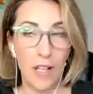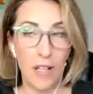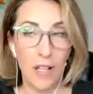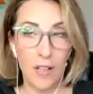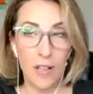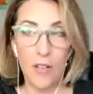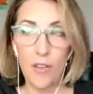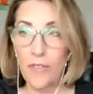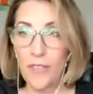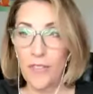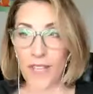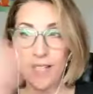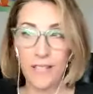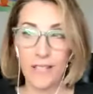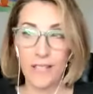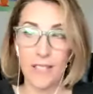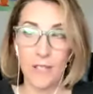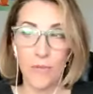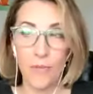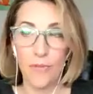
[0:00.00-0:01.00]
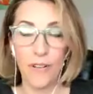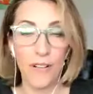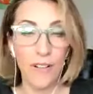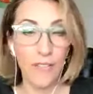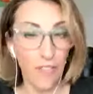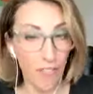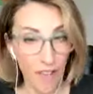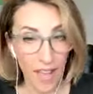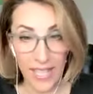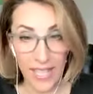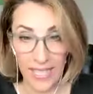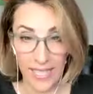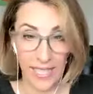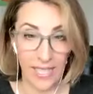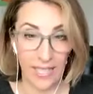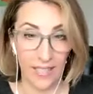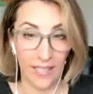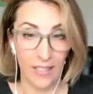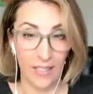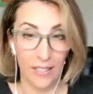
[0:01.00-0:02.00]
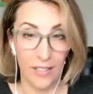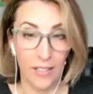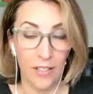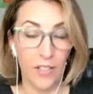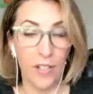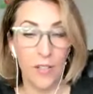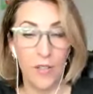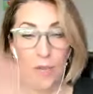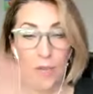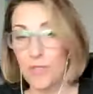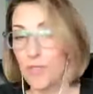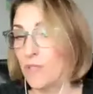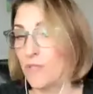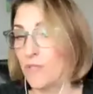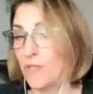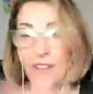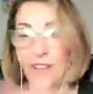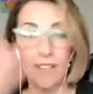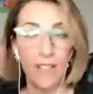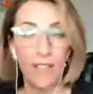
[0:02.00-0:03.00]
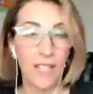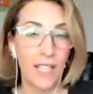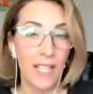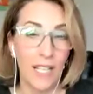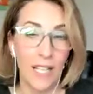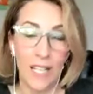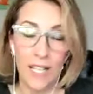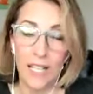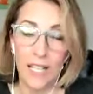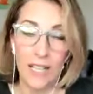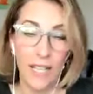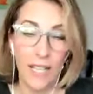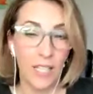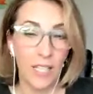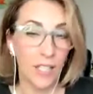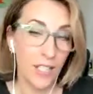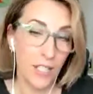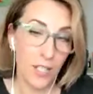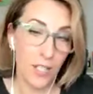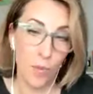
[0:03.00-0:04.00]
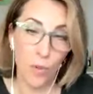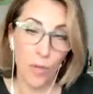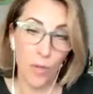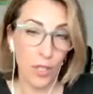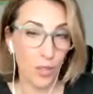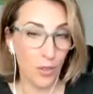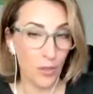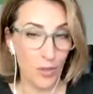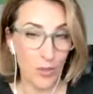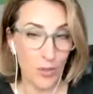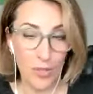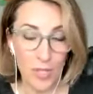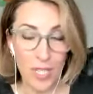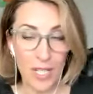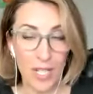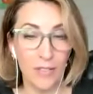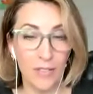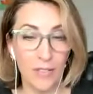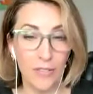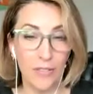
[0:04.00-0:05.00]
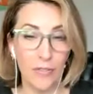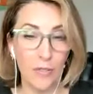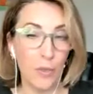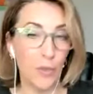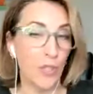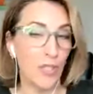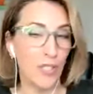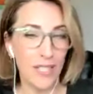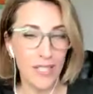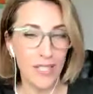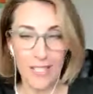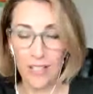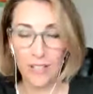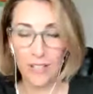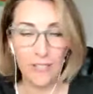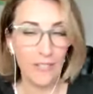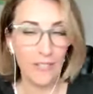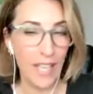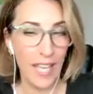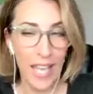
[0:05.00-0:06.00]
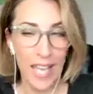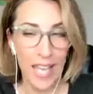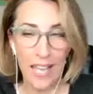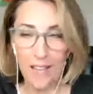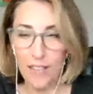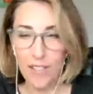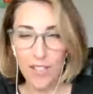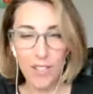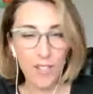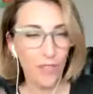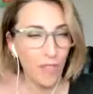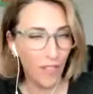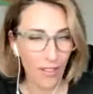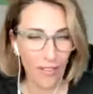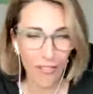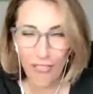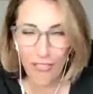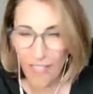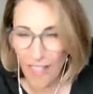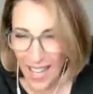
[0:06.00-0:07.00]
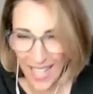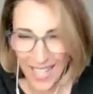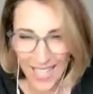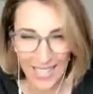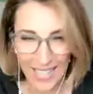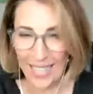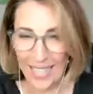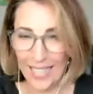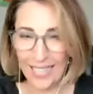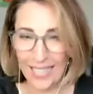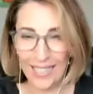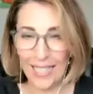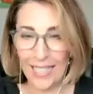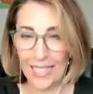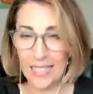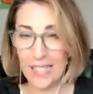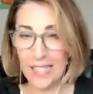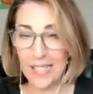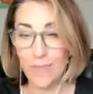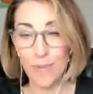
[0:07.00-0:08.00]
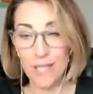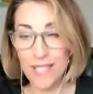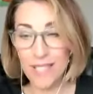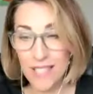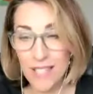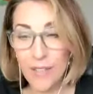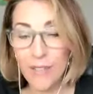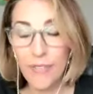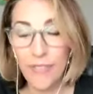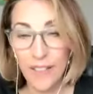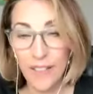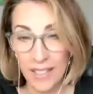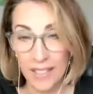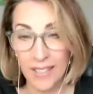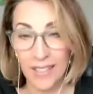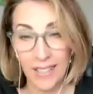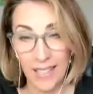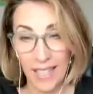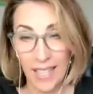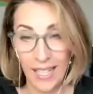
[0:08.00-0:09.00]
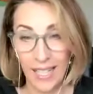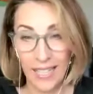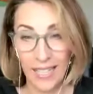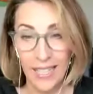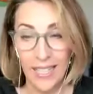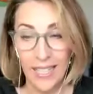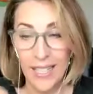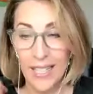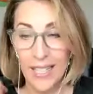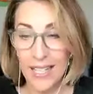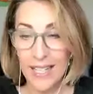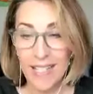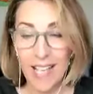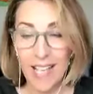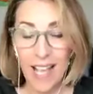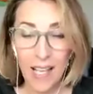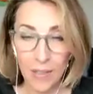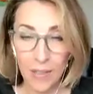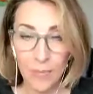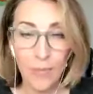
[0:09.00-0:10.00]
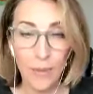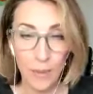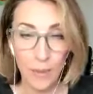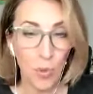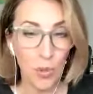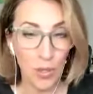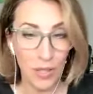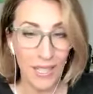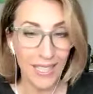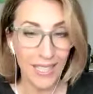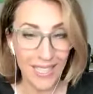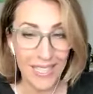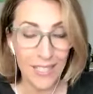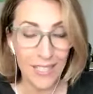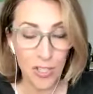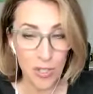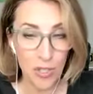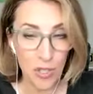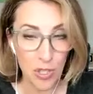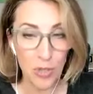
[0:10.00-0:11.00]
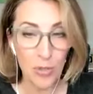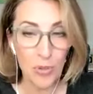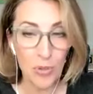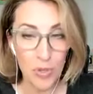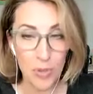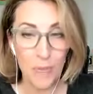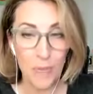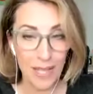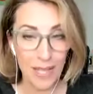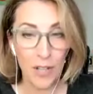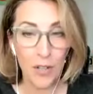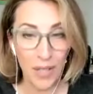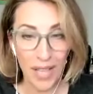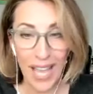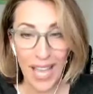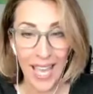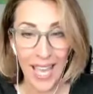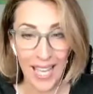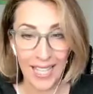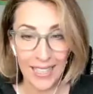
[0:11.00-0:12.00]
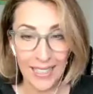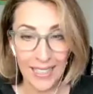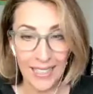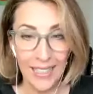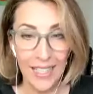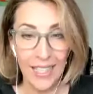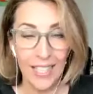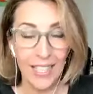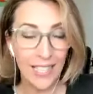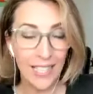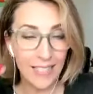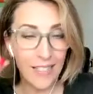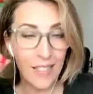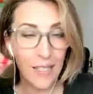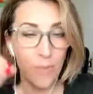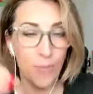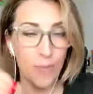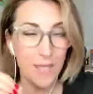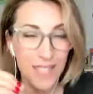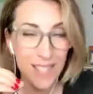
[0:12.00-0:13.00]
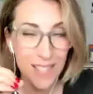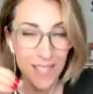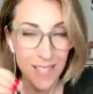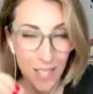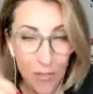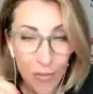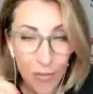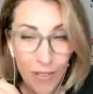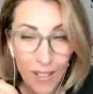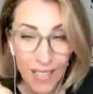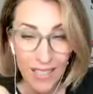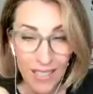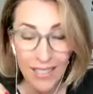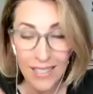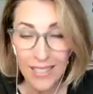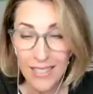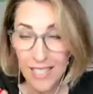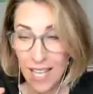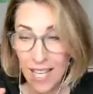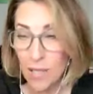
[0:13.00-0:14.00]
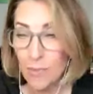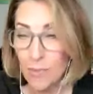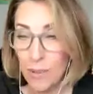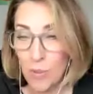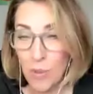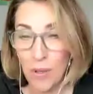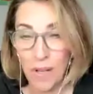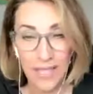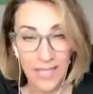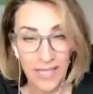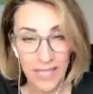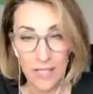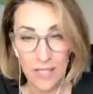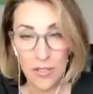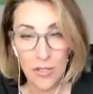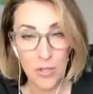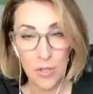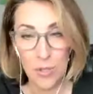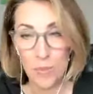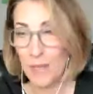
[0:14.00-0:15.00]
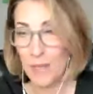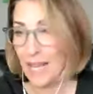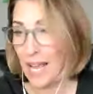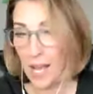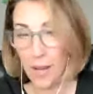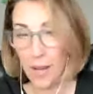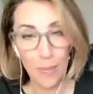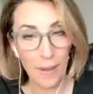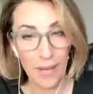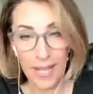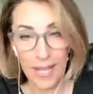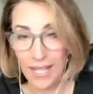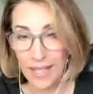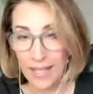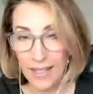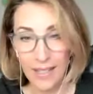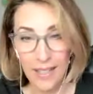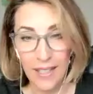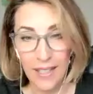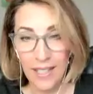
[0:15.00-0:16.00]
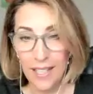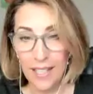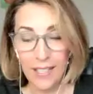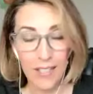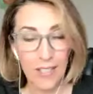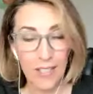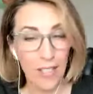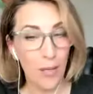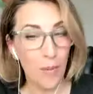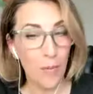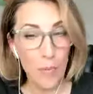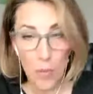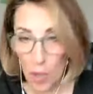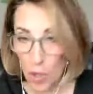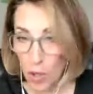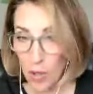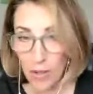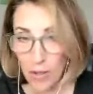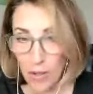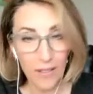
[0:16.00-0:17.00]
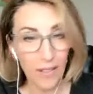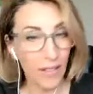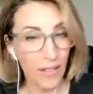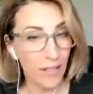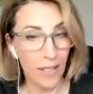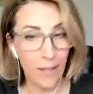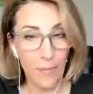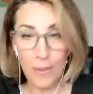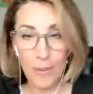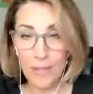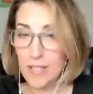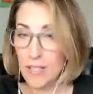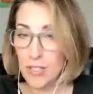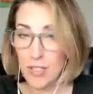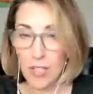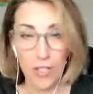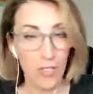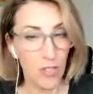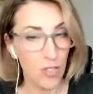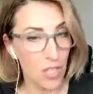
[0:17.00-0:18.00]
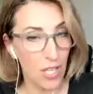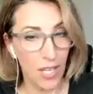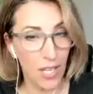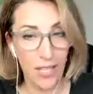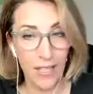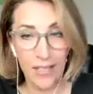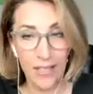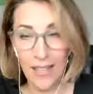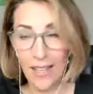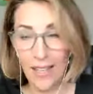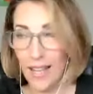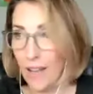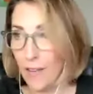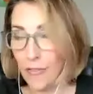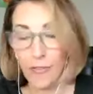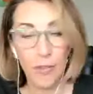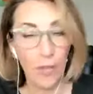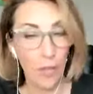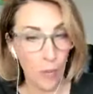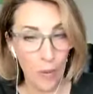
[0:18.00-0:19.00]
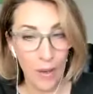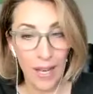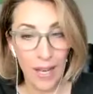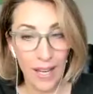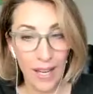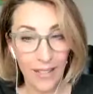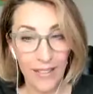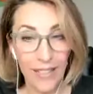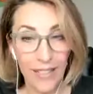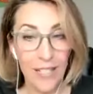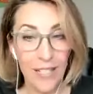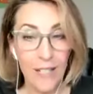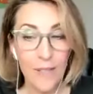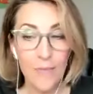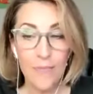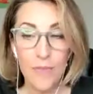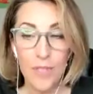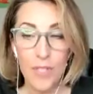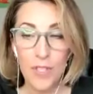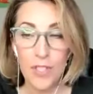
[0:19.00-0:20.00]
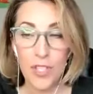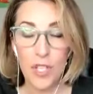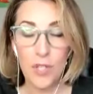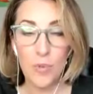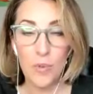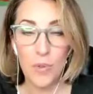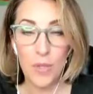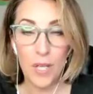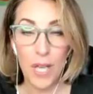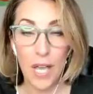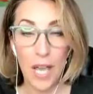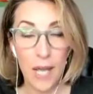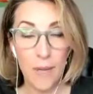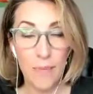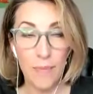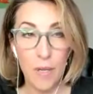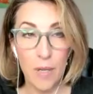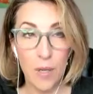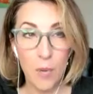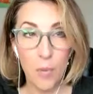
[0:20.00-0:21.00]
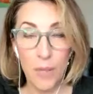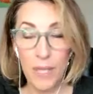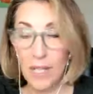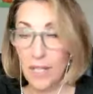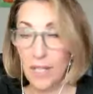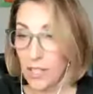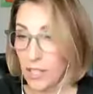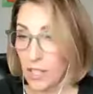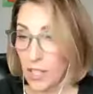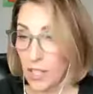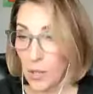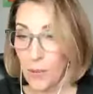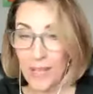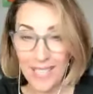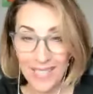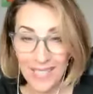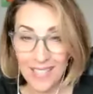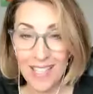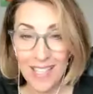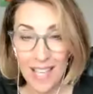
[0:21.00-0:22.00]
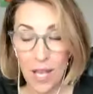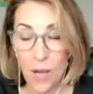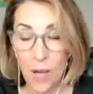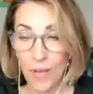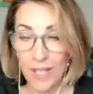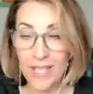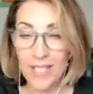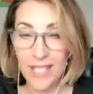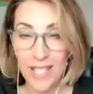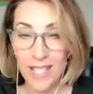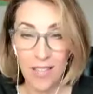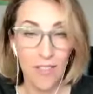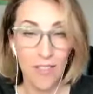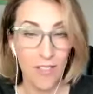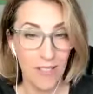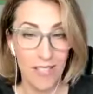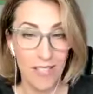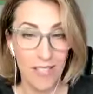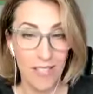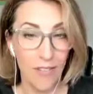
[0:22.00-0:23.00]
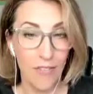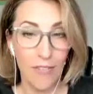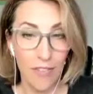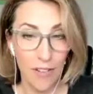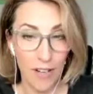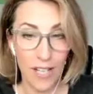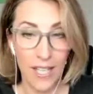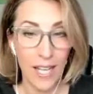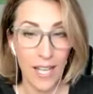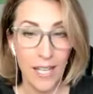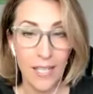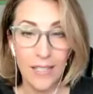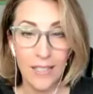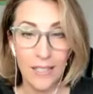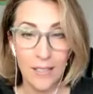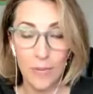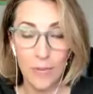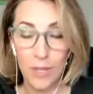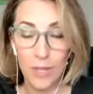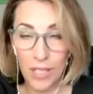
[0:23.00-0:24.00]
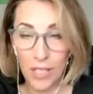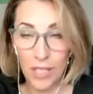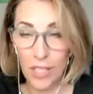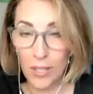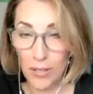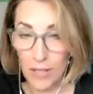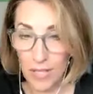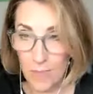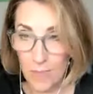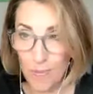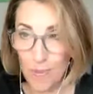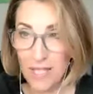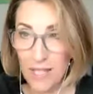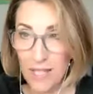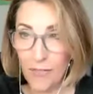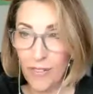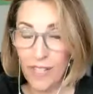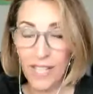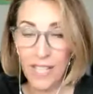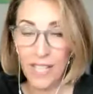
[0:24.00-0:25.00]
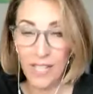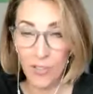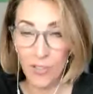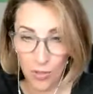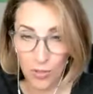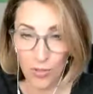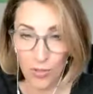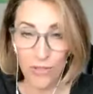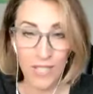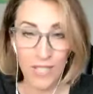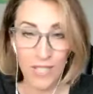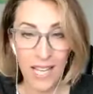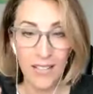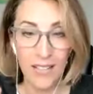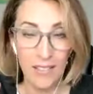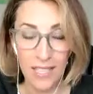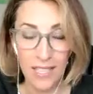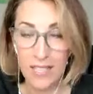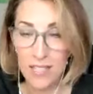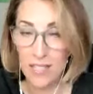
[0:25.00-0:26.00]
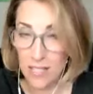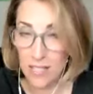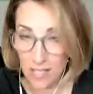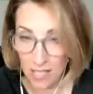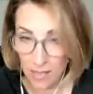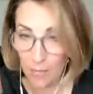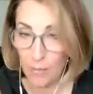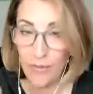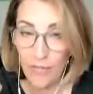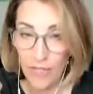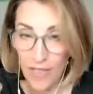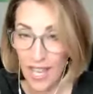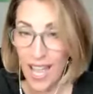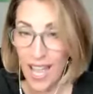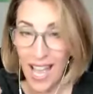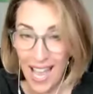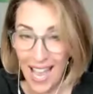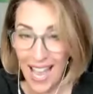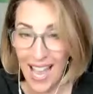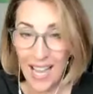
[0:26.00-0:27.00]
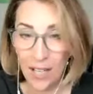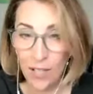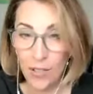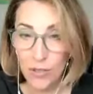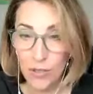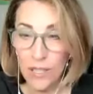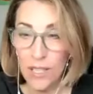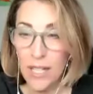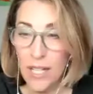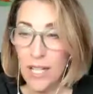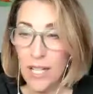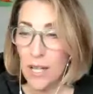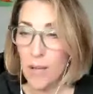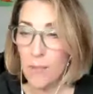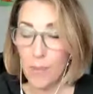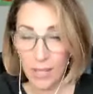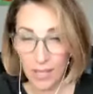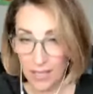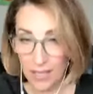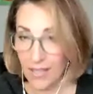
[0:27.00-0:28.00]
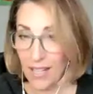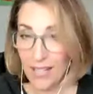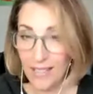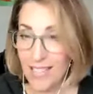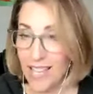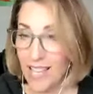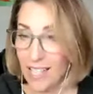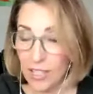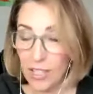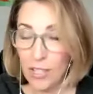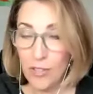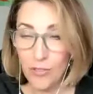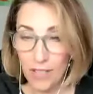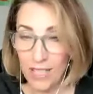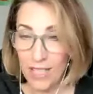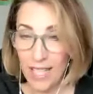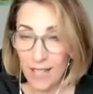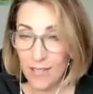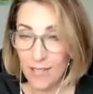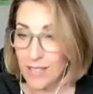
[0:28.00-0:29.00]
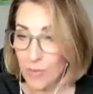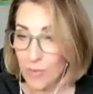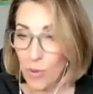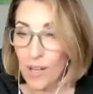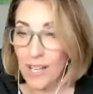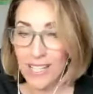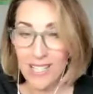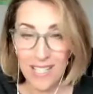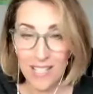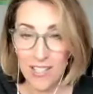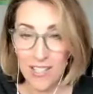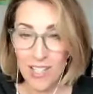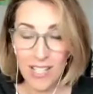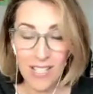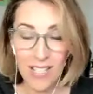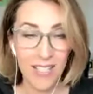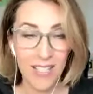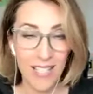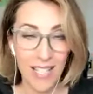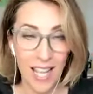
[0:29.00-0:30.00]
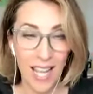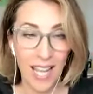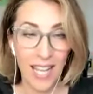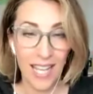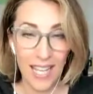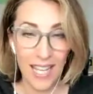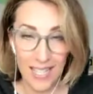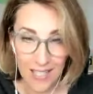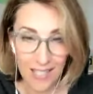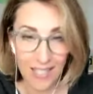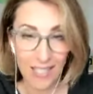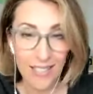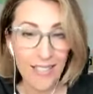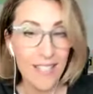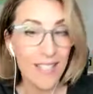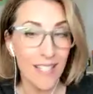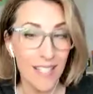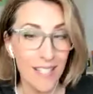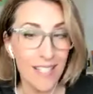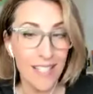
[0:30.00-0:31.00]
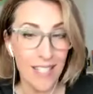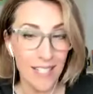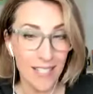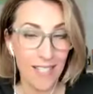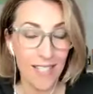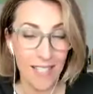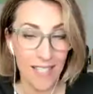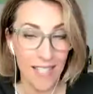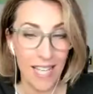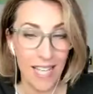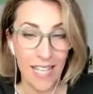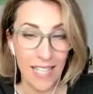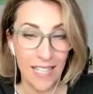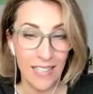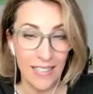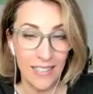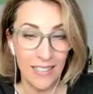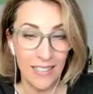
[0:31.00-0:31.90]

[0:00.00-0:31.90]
lot of things were very vague. You know, there was just very, like, you need to work on yourself, or you need self-care. It was just very vague, like, specifically tell me what I need to do to be okay. Like, specifically tell me what I need to do to be happy, because I'm not, and I've been searching everywhere. So we are going to go into that Wednesday, Thursday, Friday. We're going to specifically drill down into some of the how. But I'll tell you right now, it's what I said yesterday. It's consistency.